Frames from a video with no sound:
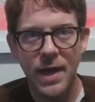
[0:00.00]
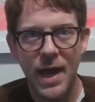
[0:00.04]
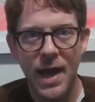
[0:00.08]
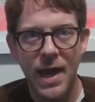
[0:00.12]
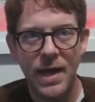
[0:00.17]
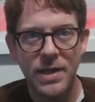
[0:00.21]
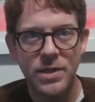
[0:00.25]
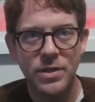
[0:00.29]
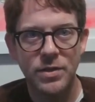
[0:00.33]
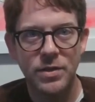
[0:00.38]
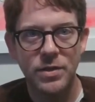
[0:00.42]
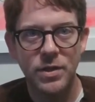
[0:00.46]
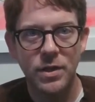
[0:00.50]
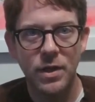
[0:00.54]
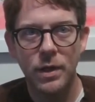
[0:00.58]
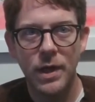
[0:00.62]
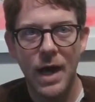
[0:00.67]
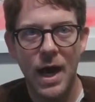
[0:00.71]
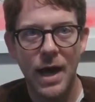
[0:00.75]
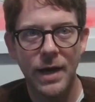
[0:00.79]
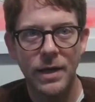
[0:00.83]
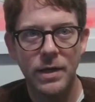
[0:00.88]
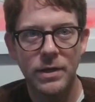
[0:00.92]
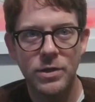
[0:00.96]
ask
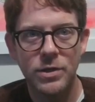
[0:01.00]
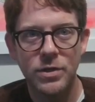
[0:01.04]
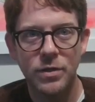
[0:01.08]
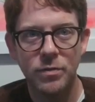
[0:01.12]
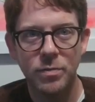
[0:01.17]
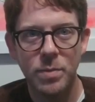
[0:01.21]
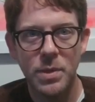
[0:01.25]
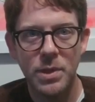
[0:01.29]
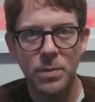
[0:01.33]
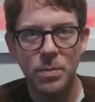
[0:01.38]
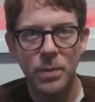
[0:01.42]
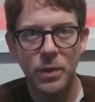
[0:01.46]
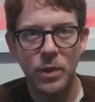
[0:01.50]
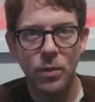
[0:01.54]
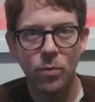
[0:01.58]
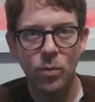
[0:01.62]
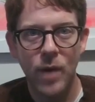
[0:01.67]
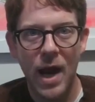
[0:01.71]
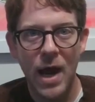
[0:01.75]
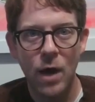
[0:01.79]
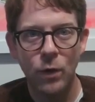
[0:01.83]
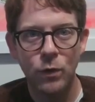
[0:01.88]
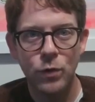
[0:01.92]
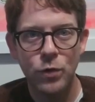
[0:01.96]
guidance of people
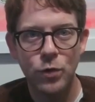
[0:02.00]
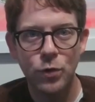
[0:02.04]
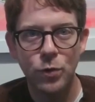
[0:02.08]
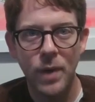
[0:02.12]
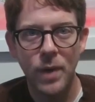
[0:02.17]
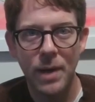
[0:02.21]
around you.